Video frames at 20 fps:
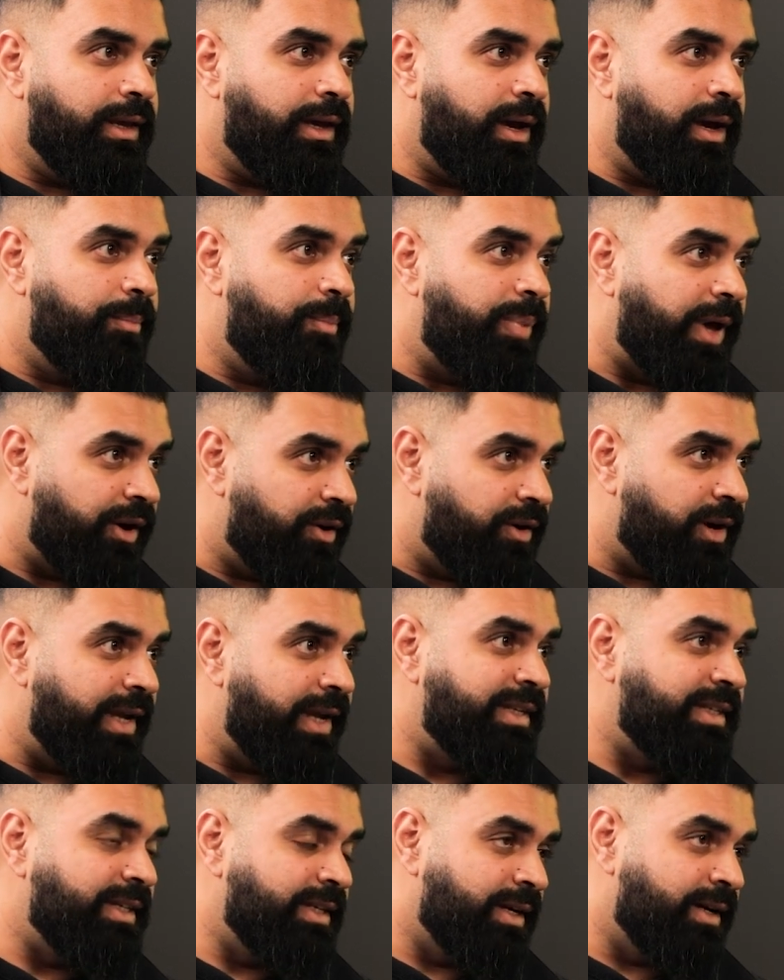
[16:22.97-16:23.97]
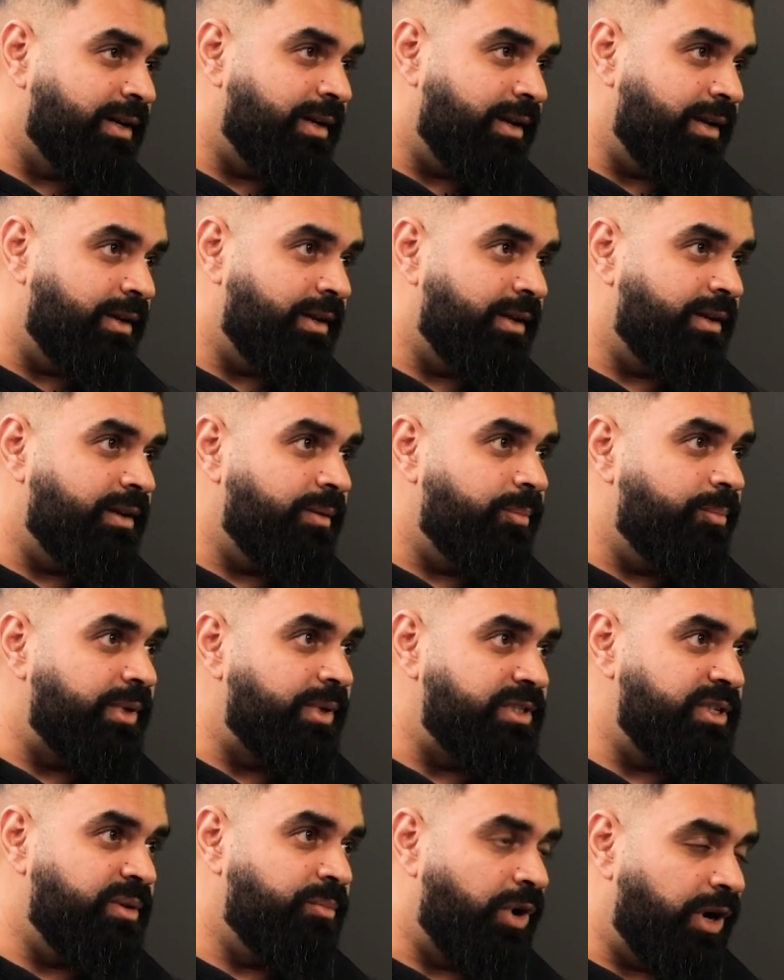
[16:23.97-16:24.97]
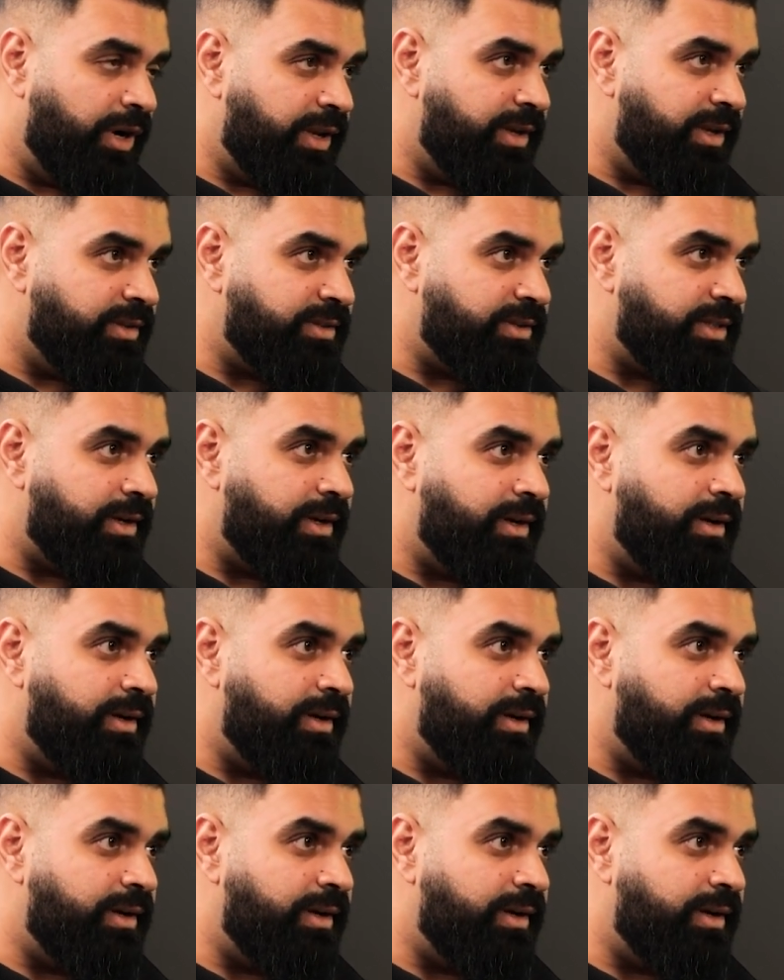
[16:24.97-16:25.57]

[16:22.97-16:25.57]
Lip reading: a better idea in a busy market.